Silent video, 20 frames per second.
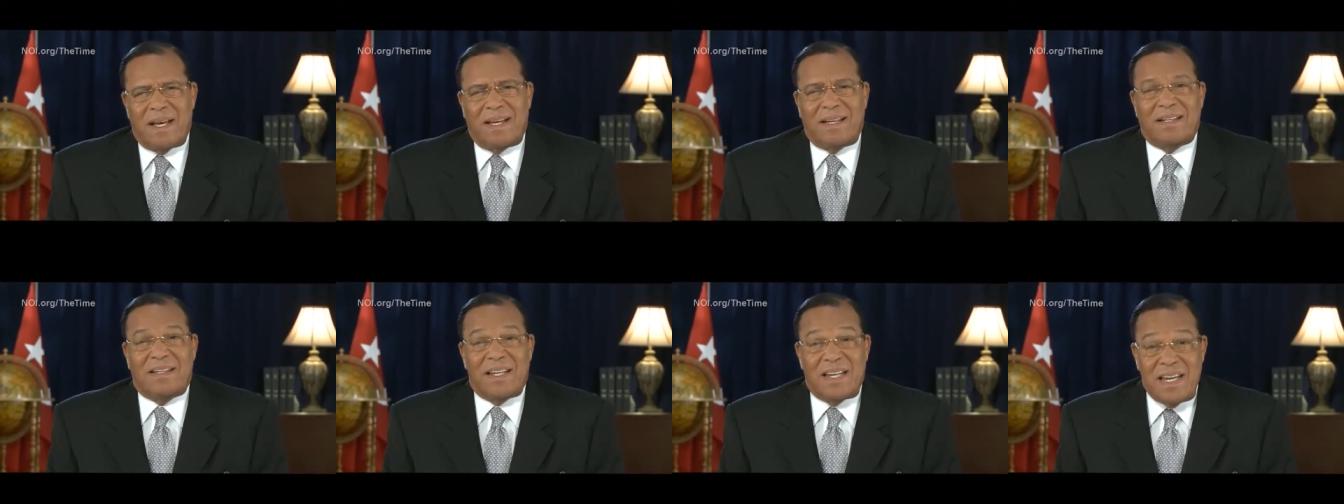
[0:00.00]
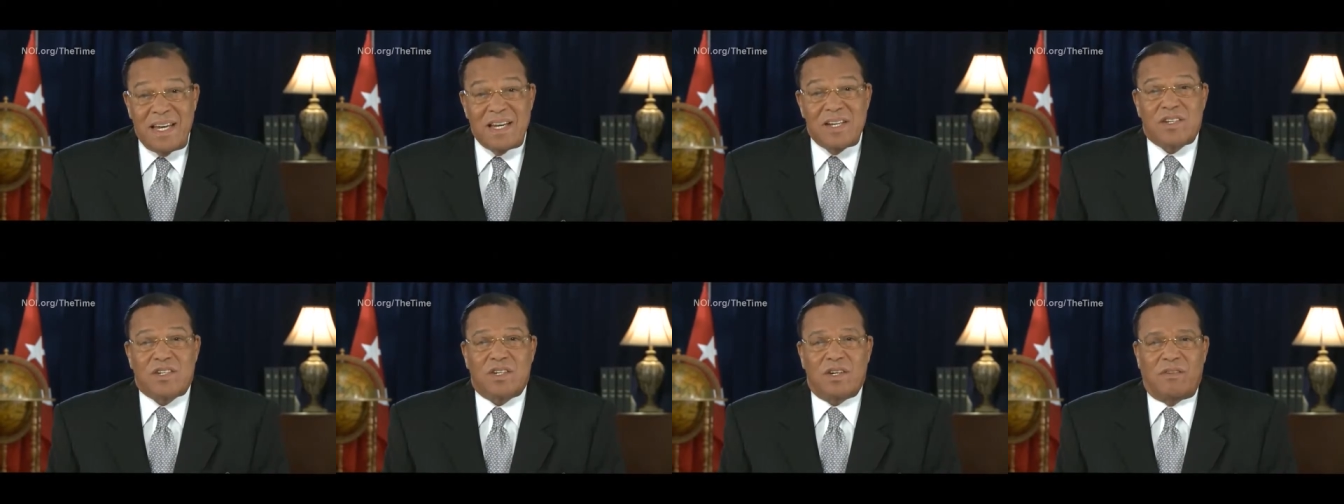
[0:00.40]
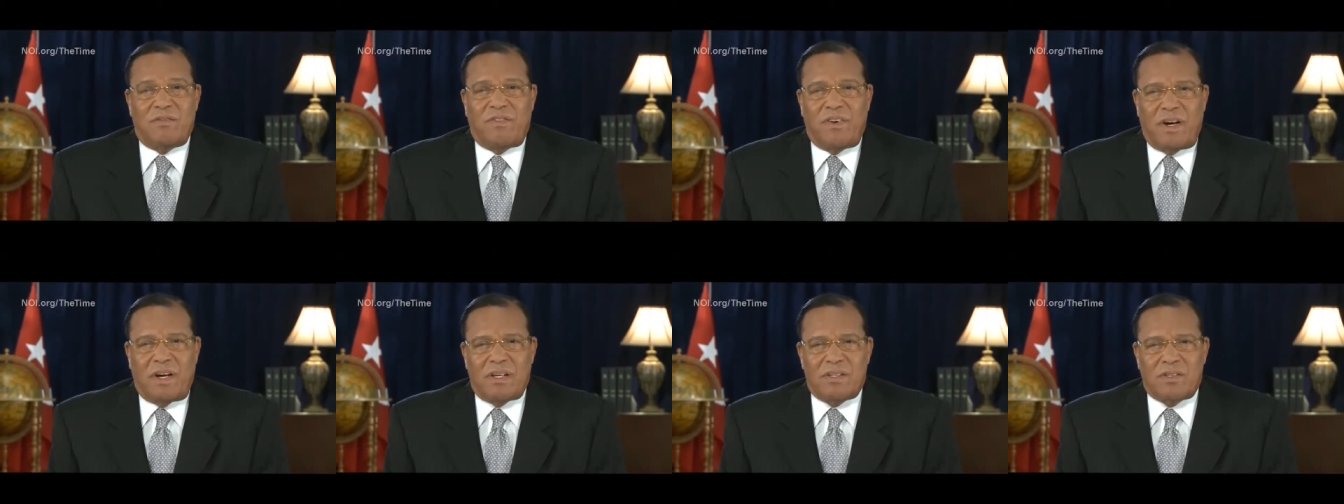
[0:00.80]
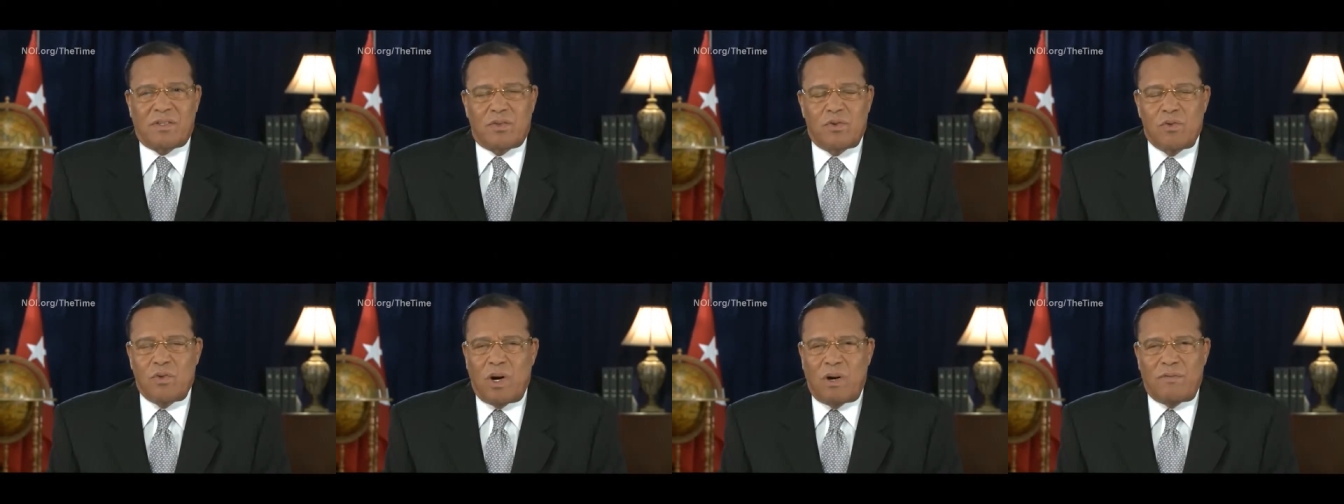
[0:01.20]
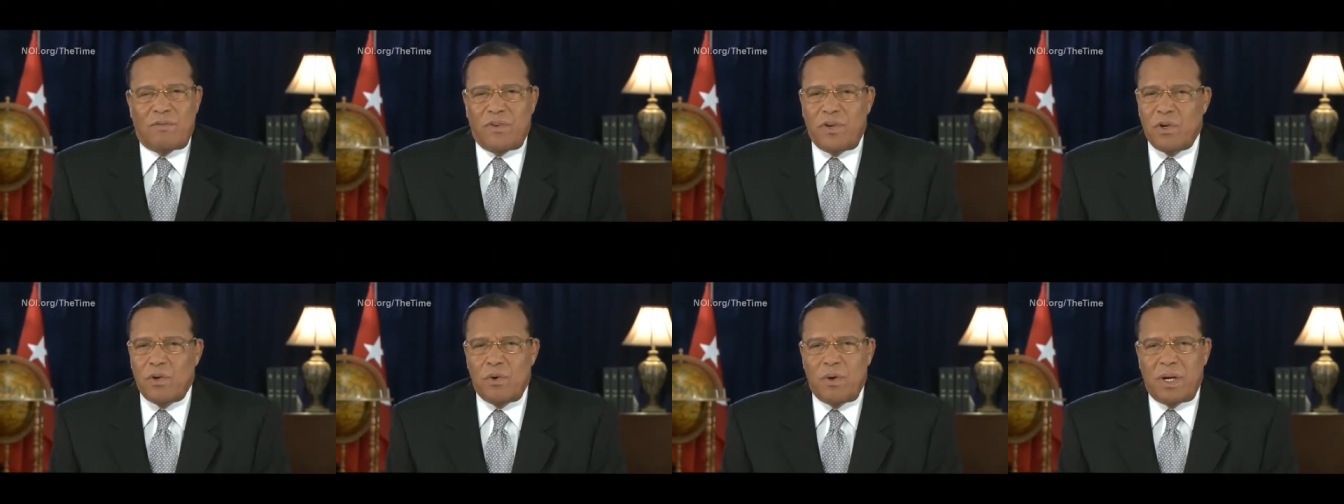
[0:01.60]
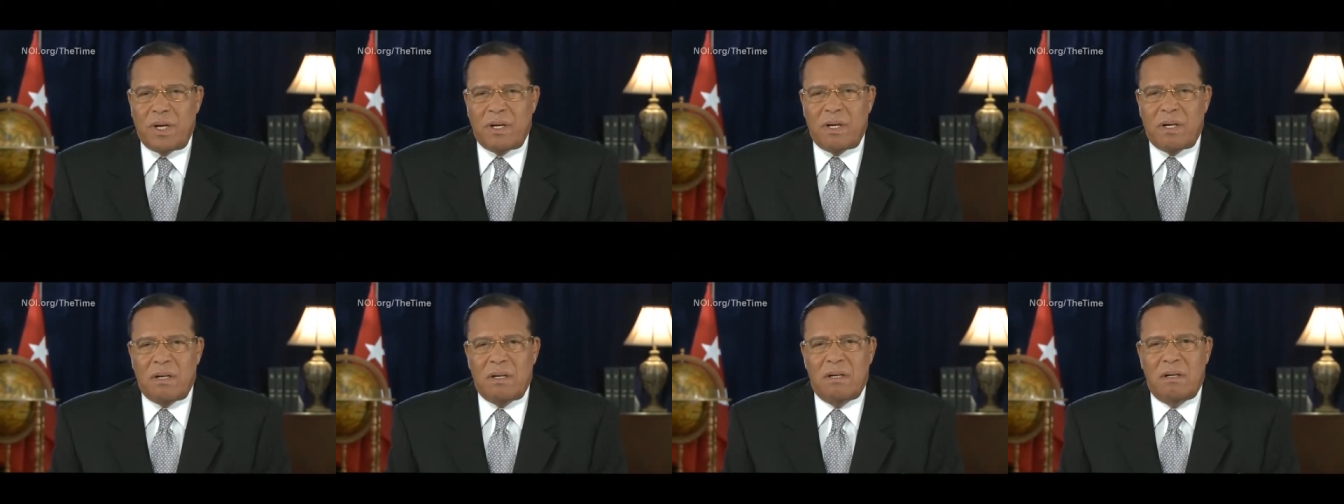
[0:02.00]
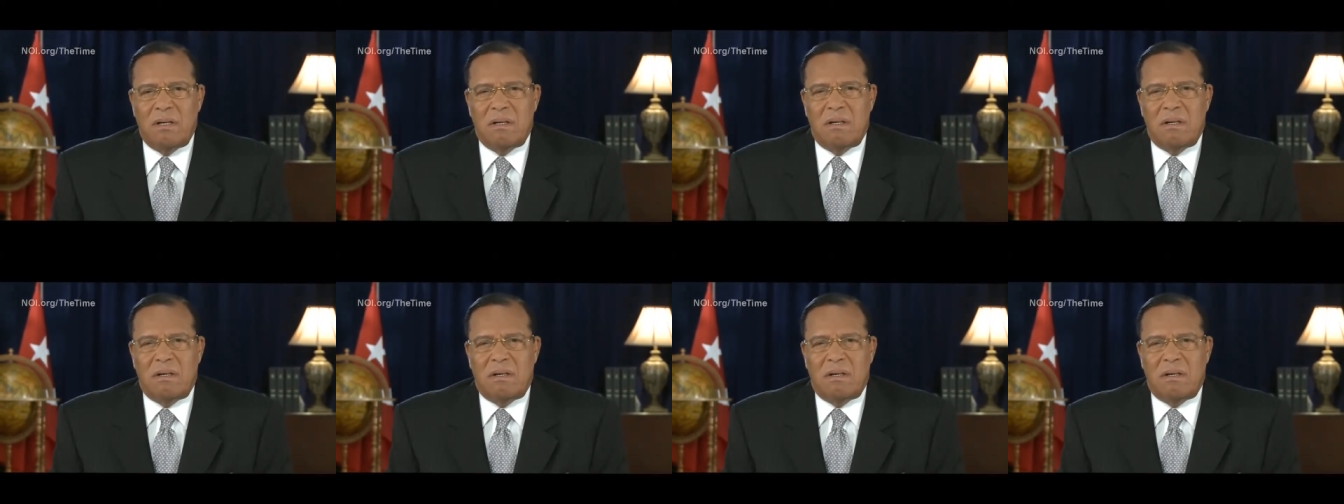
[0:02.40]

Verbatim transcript: and each of us who are viewing